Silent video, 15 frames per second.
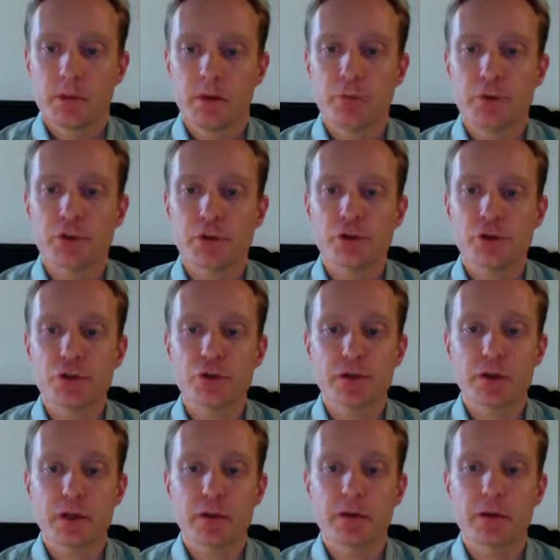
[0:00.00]
We shouldn't just
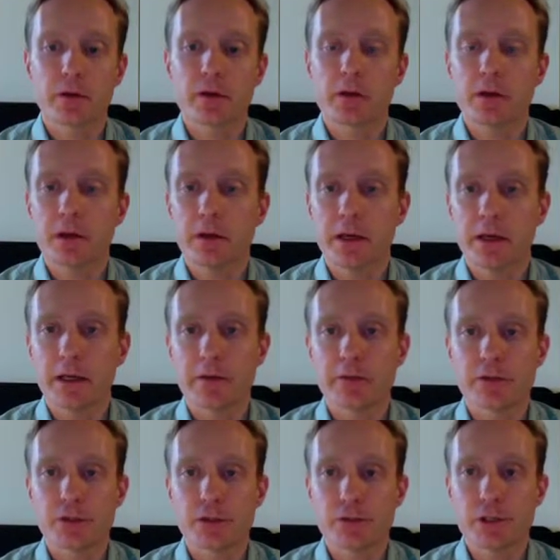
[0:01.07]
think that in any given
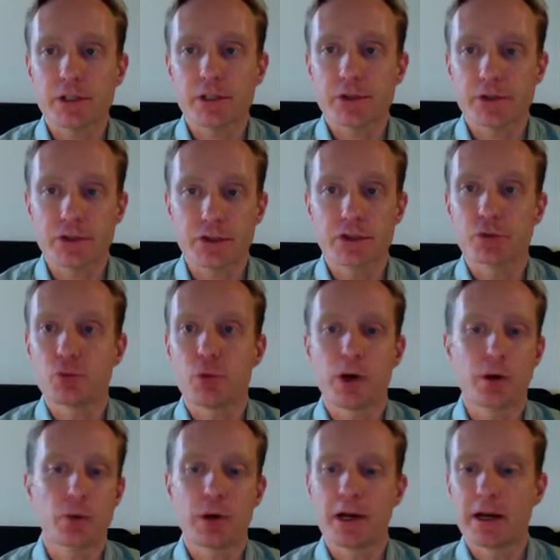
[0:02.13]
situation there's just
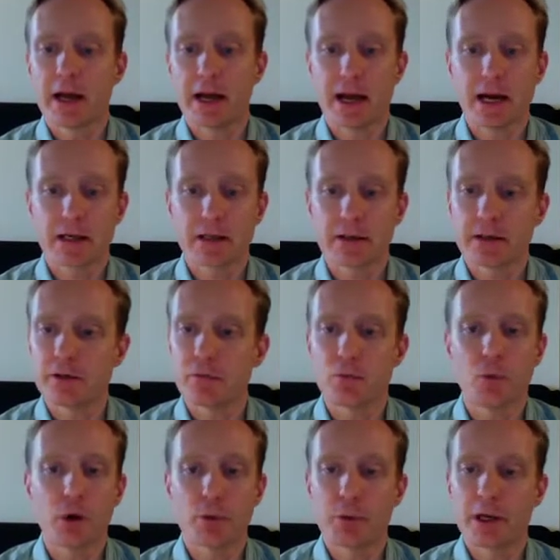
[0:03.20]
one way to act and
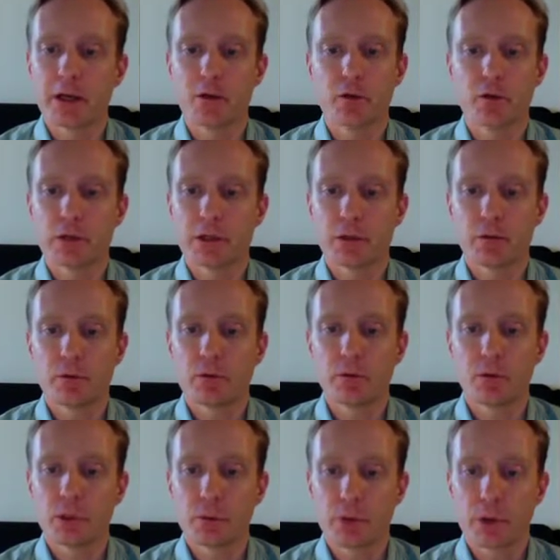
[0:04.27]
one way and
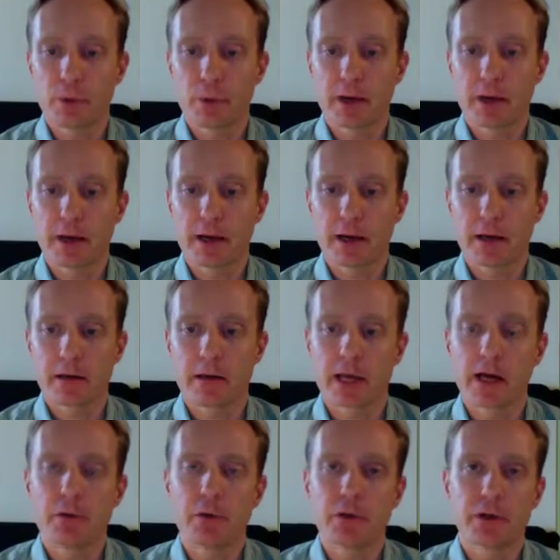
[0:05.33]
only one way to act.
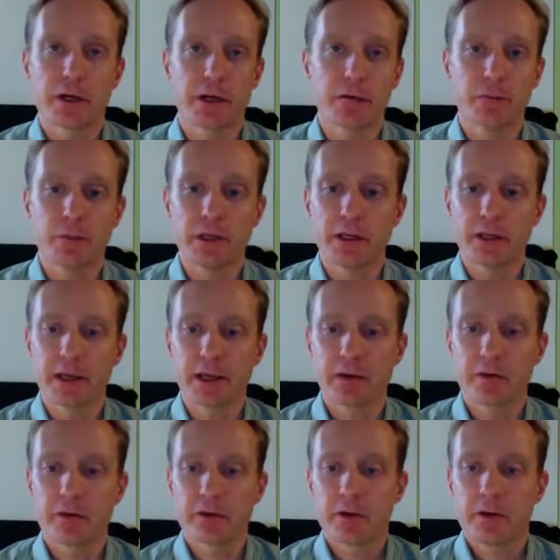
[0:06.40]
That would kind of be against